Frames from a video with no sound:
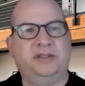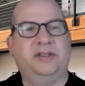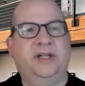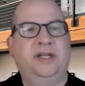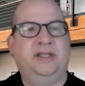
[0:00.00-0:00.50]

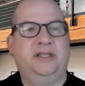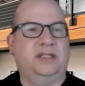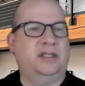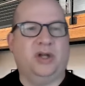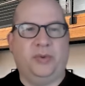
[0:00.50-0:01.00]
us,
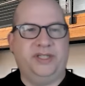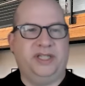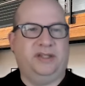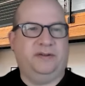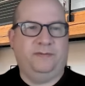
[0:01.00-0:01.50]
this is
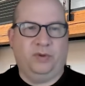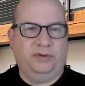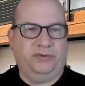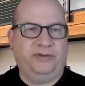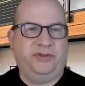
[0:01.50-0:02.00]
always at the
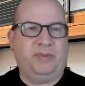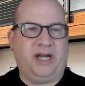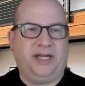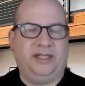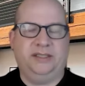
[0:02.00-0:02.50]
forefront of their
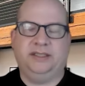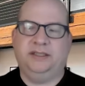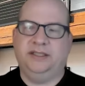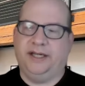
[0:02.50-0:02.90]
mind.